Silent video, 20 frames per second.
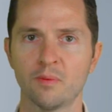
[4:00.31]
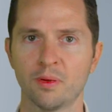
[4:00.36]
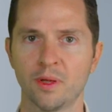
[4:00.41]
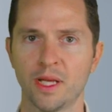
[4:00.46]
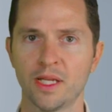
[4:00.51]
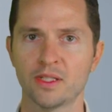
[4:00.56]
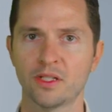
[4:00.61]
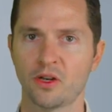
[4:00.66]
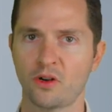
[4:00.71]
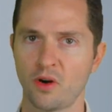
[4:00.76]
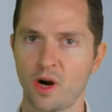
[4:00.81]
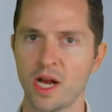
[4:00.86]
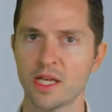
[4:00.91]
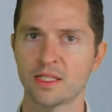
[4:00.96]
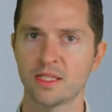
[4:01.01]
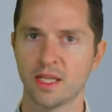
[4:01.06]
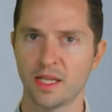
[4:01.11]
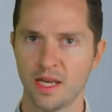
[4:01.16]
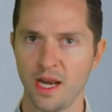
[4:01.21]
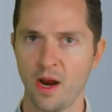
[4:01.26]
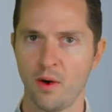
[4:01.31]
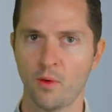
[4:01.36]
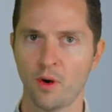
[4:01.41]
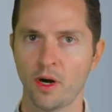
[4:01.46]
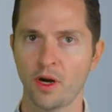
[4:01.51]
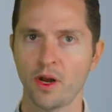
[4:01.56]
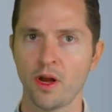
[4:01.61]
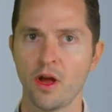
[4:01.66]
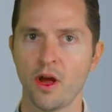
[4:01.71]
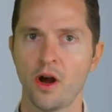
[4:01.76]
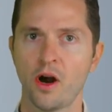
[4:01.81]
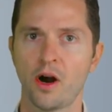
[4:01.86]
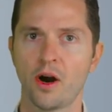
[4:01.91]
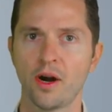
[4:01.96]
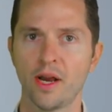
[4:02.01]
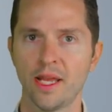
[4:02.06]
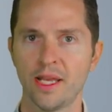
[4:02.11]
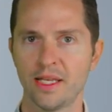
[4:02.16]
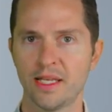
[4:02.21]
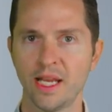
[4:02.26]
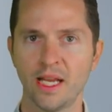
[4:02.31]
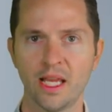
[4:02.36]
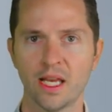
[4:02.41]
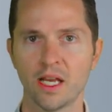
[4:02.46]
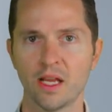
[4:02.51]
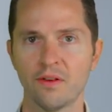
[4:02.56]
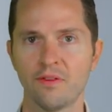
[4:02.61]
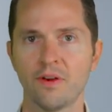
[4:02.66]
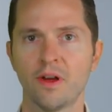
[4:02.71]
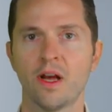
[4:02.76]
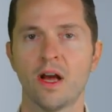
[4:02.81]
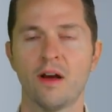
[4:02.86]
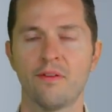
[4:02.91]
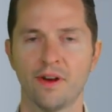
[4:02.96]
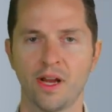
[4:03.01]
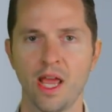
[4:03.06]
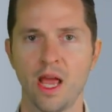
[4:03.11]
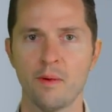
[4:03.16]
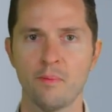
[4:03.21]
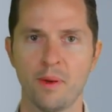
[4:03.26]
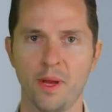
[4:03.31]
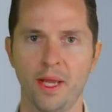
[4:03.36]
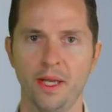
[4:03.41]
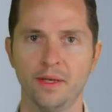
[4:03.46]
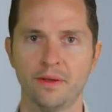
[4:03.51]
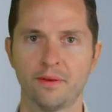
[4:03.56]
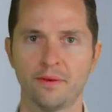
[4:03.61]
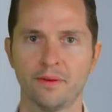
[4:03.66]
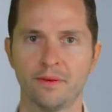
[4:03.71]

place across the network are indicative of a campaign.